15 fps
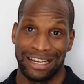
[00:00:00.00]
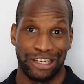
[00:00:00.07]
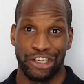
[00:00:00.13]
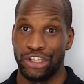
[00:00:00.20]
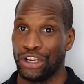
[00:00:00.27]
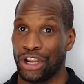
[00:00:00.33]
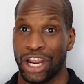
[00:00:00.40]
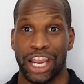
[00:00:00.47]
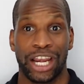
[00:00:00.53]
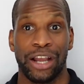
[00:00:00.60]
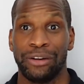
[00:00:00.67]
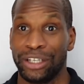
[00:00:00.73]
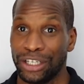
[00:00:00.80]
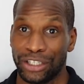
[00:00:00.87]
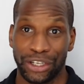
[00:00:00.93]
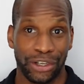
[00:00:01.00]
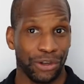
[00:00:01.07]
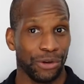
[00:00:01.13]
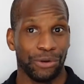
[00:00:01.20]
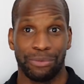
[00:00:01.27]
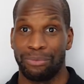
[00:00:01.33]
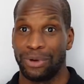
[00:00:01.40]
You can only
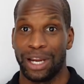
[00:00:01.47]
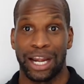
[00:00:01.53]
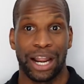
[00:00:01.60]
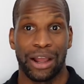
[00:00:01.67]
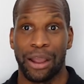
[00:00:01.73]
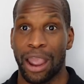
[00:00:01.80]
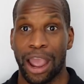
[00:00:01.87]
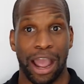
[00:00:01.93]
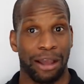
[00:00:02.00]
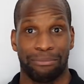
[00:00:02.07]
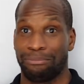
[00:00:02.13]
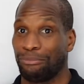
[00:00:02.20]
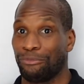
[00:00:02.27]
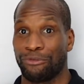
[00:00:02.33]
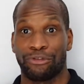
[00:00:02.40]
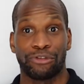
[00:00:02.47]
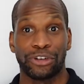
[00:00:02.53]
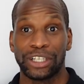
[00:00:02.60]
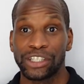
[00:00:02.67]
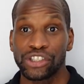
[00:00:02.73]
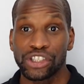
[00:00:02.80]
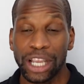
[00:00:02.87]
do,
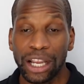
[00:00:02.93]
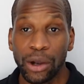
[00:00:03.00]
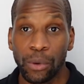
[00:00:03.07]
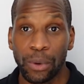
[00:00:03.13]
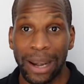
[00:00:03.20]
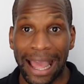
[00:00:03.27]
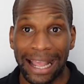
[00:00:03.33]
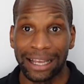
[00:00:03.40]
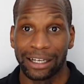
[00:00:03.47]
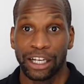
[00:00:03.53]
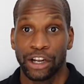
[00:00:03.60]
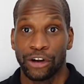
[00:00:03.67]
3 single leg